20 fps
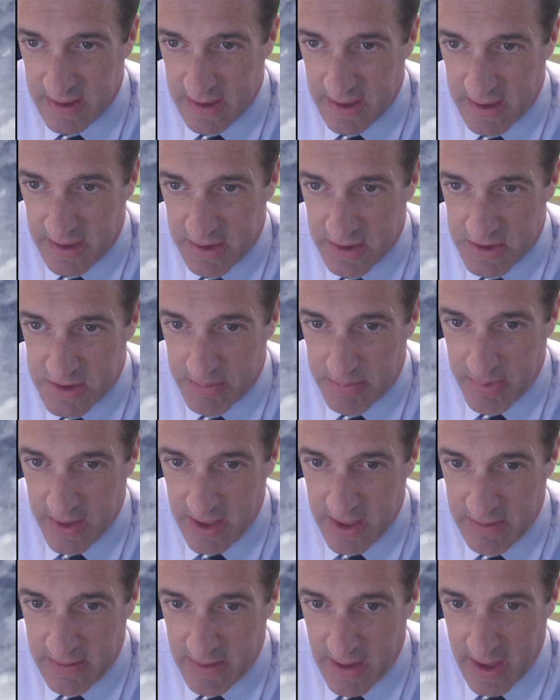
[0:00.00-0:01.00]
there's a
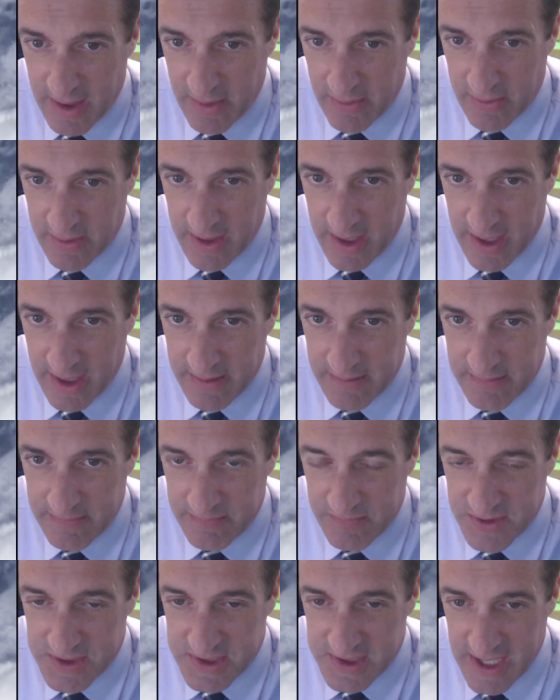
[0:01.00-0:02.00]
peak now at
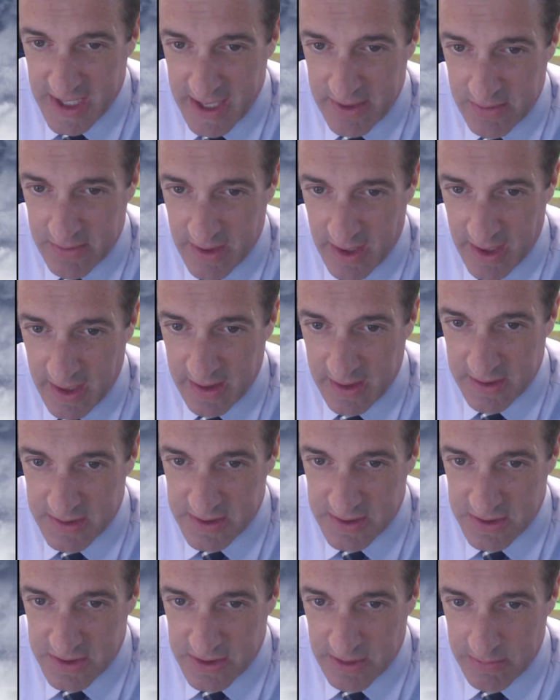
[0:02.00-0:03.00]
Saturday, you can
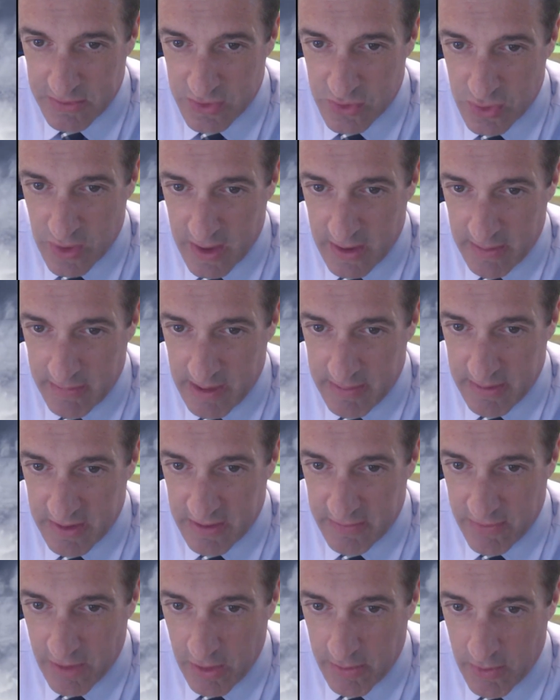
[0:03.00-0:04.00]
see something trying to maybe
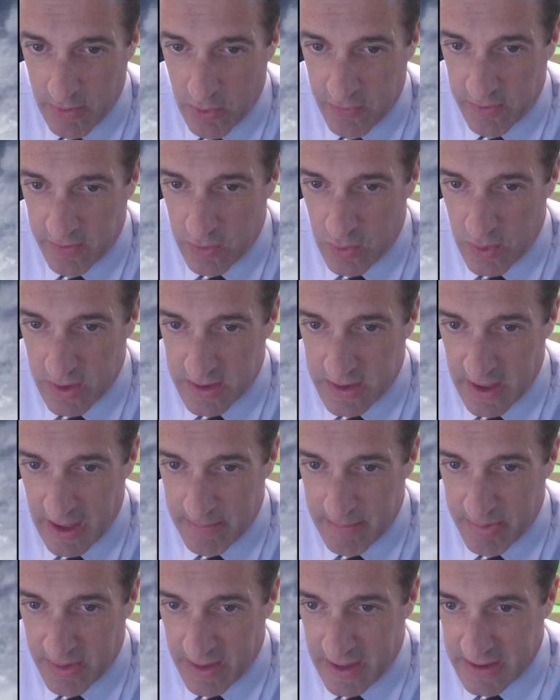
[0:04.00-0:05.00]
develop over the
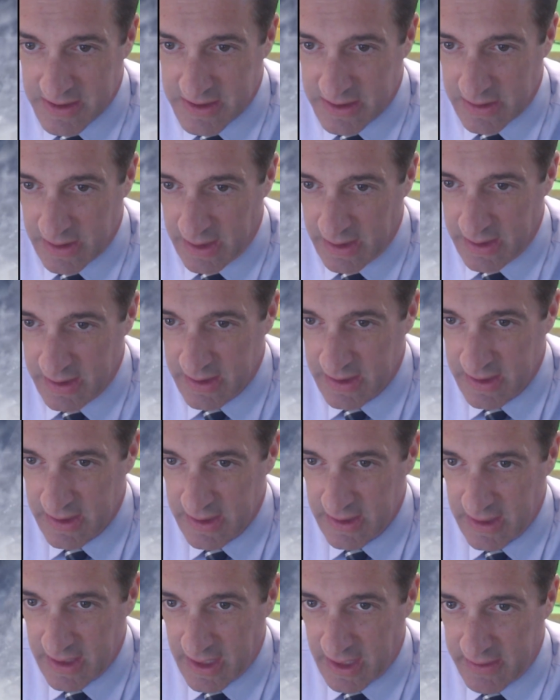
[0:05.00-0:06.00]
Yucatan Peninsula.
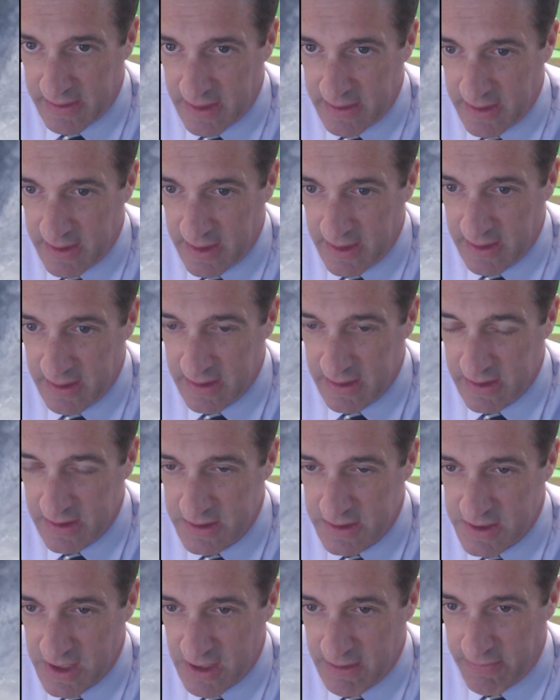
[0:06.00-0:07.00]
And then the
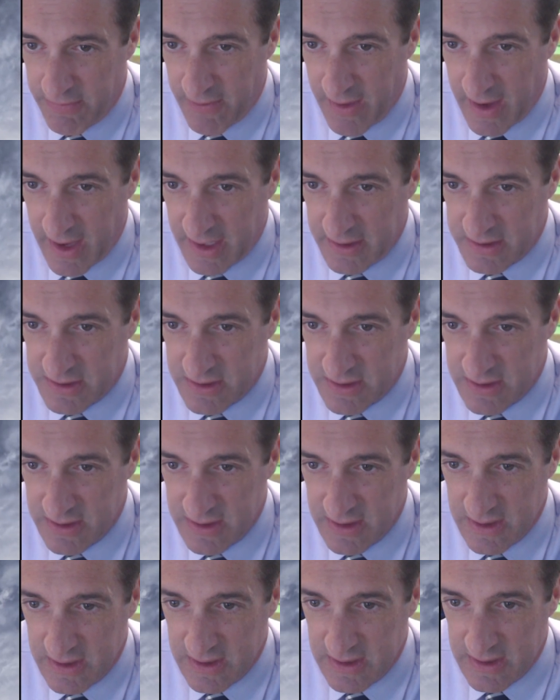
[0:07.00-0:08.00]
GFS
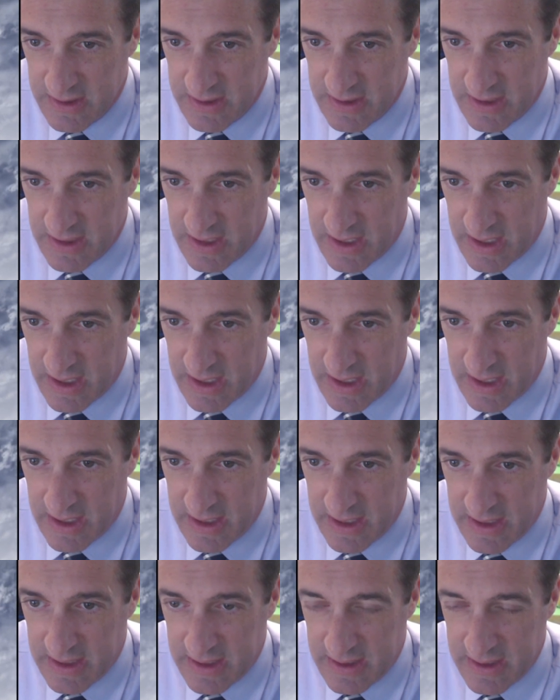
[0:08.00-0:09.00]

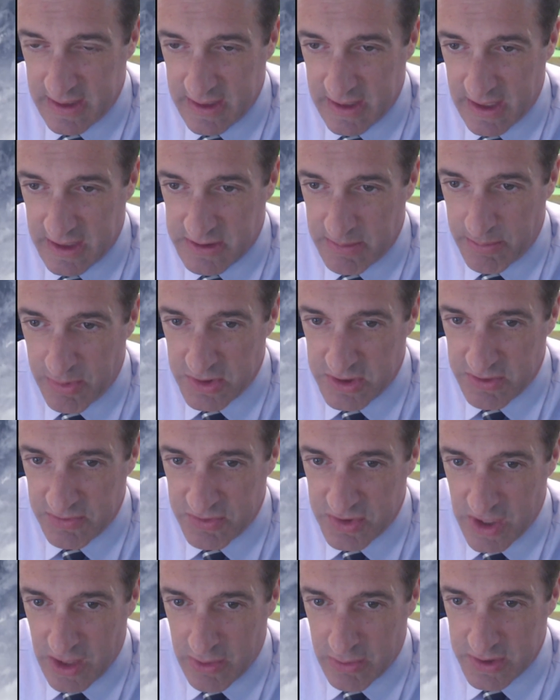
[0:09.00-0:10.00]
has a bunch of
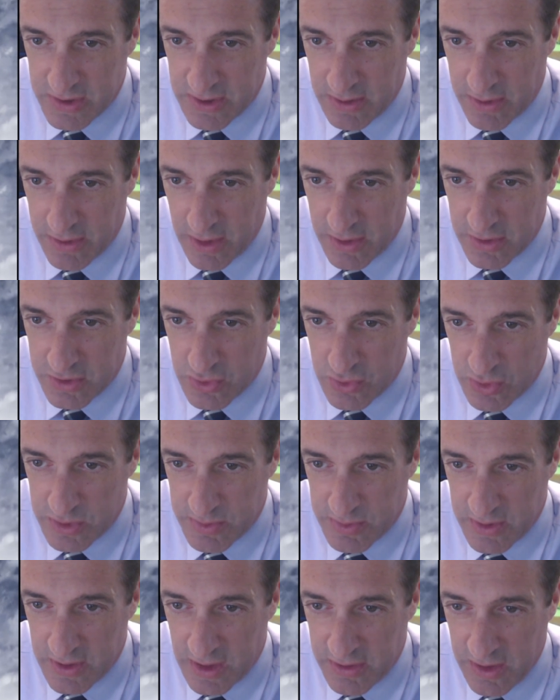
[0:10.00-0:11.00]
showers and thunderstorms,
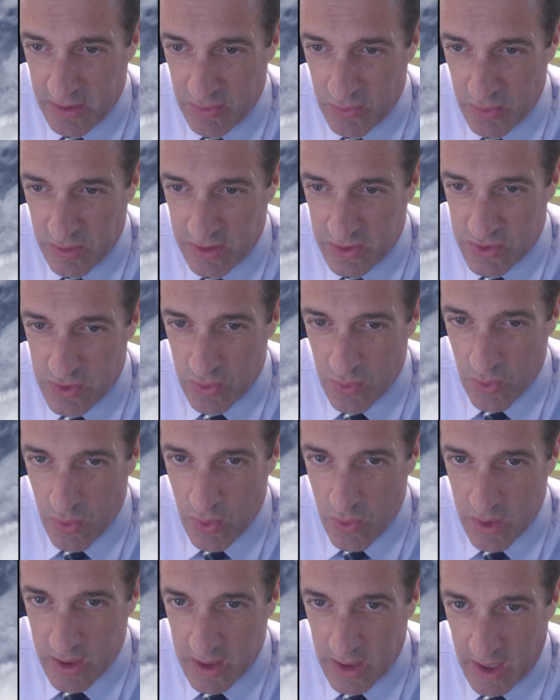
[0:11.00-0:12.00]
but nothing really too
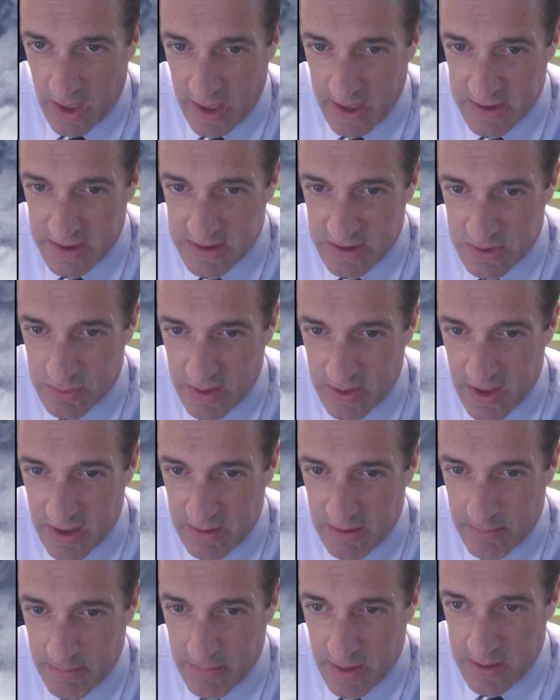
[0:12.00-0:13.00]
organized. As we get
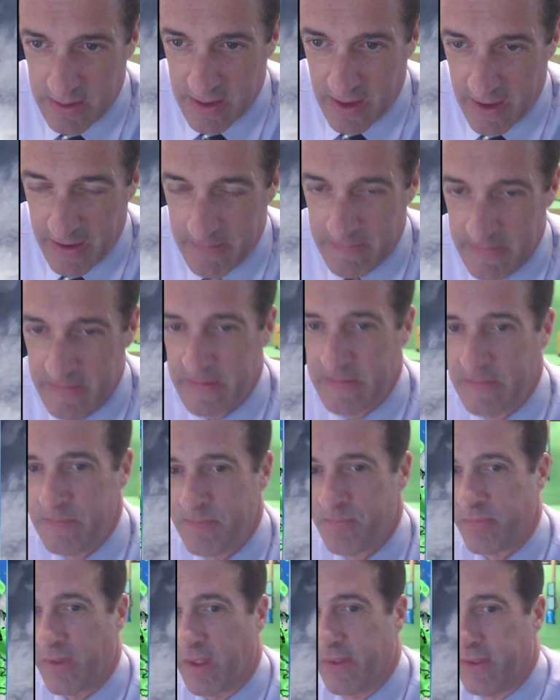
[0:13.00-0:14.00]
into Monday,
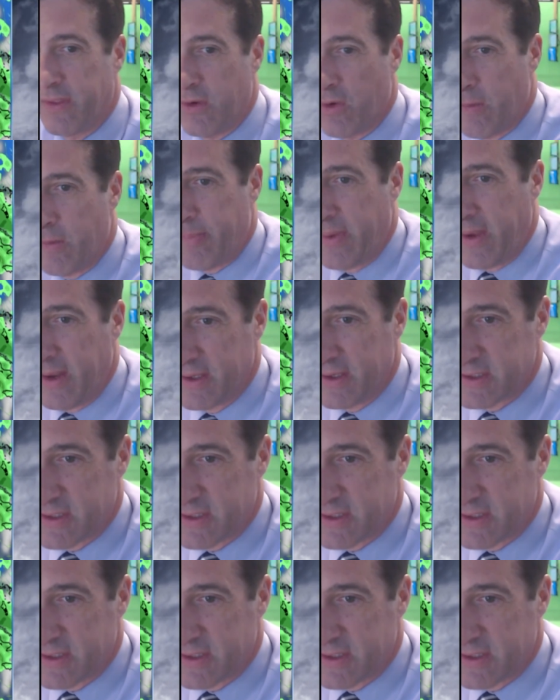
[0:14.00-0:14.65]
the European is